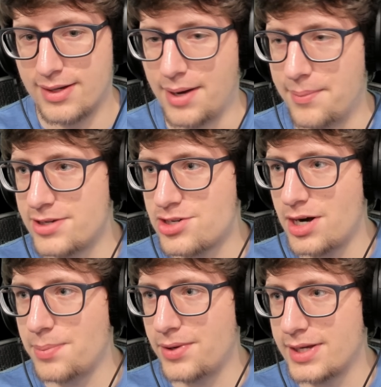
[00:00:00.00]
I'm gonna try
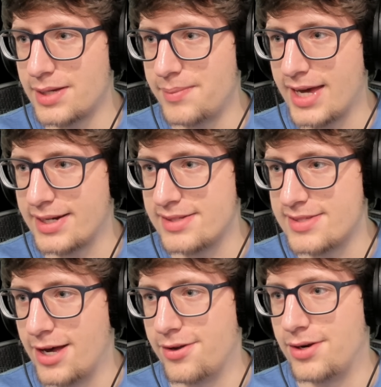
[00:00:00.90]
putting a magnet
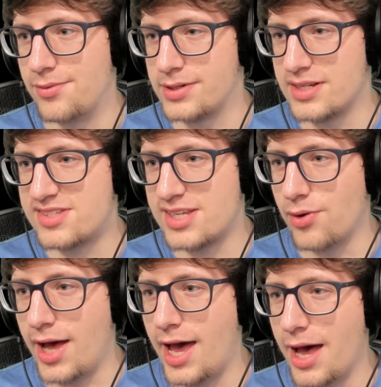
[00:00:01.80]
down and we're gonna see
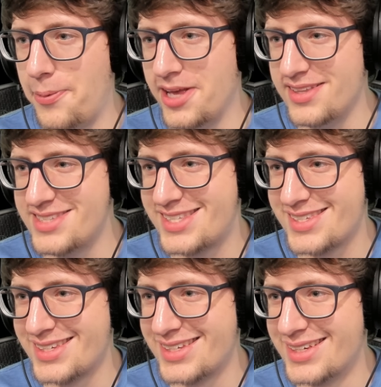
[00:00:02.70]
what
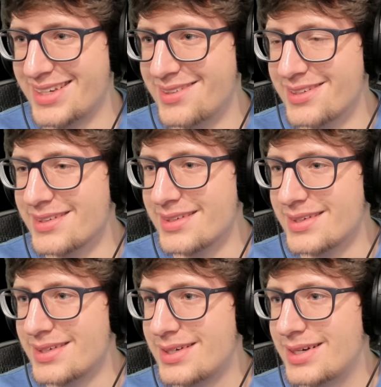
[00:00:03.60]
happens.
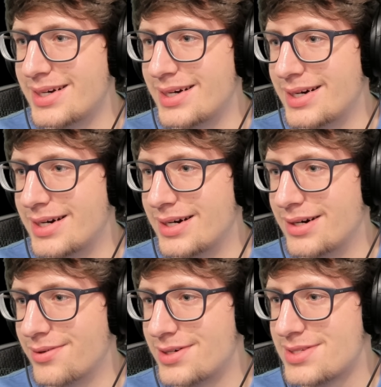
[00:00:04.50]
Uh,
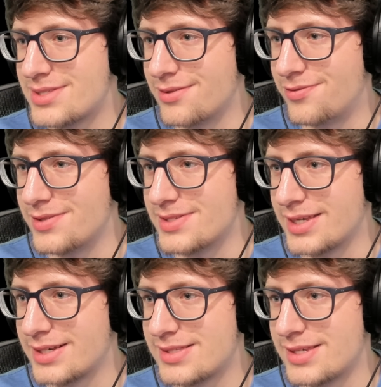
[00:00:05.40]
where's the
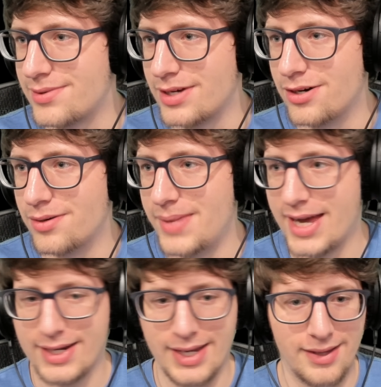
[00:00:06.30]
physics? Here we go.
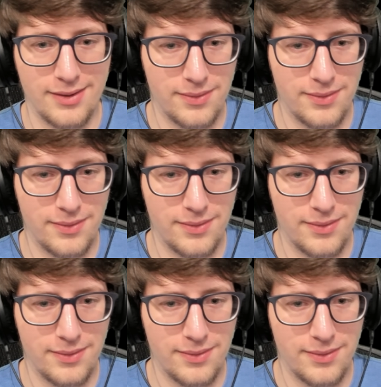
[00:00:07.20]
Magnet.